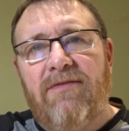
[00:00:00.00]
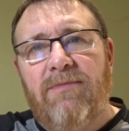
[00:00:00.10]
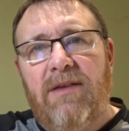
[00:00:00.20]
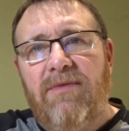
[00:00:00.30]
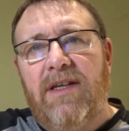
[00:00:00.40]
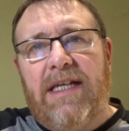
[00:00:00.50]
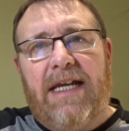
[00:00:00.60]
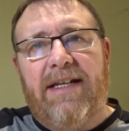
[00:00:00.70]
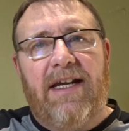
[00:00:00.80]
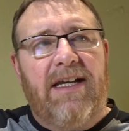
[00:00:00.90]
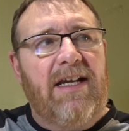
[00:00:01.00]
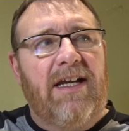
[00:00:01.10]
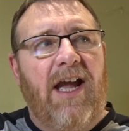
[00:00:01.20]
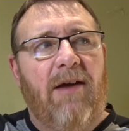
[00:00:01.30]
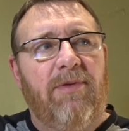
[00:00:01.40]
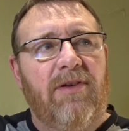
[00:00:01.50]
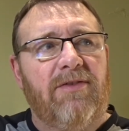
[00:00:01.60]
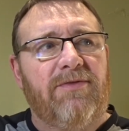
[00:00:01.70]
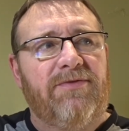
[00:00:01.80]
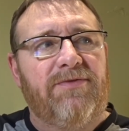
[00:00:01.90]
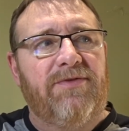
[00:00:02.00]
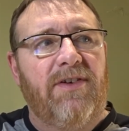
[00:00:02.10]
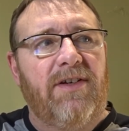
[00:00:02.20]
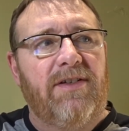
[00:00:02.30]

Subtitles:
if maybe you'd had a couple of